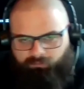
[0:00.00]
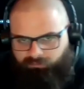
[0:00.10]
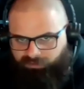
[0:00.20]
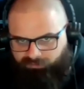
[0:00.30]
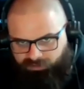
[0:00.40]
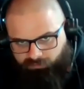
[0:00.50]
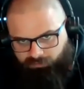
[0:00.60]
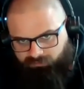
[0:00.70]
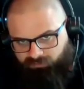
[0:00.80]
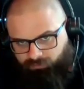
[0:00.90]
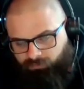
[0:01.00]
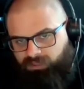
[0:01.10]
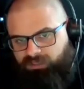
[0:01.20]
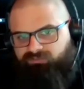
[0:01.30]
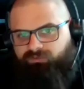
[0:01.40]
every year or two.
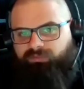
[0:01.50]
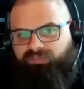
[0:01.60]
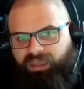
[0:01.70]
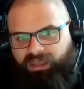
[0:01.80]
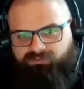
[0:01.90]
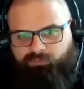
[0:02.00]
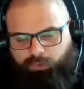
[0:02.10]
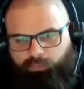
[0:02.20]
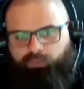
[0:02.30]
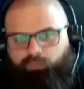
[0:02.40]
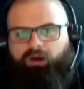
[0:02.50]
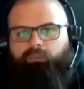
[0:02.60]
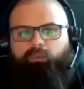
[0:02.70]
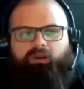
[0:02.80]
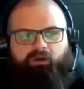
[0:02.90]
So that's what we want. We
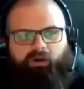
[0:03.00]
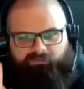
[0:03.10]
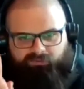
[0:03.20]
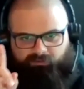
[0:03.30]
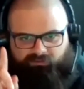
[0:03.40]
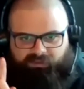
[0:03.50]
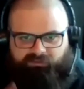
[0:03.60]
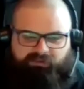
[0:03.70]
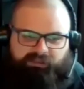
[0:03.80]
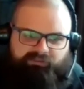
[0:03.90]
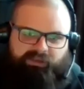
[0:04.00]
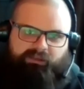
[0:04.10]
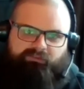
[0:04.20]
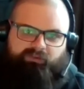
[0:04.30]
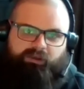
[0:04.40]
want to go after those Section 8
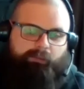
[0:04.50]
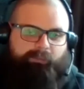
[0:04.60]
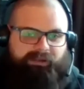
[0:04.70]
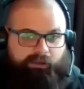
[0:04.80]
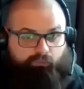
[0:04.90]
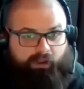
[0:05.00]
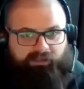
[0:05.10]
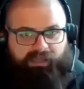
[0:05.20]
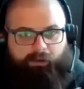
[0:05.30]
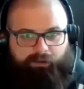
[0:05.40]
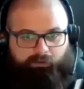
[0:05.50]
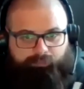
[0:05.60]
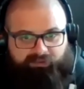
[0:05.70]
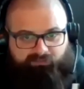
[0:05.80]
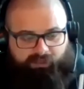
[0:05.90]
tenants. But again, right now, I don't
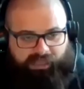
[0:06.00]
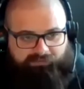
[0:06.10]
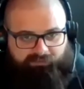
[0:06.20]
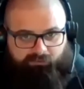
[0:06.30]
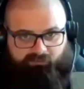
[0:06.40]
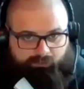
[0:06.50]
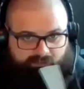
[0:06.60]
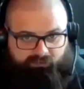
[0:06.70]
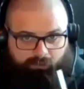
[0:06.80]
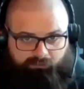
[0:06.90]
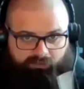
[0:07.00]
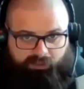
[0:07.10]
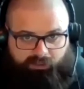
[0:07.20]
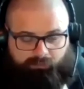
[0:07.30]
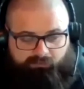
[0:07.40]
believe we have those. So we're just going over the
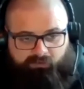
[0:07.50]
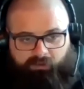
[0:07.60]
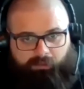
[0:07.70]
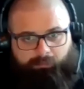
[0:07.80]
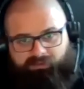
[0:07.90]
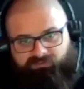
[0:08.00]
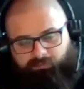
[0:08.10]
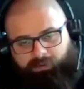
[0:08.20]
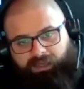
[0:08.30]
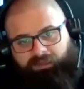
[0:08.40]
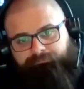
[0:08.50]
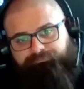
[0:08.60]
numbers based upon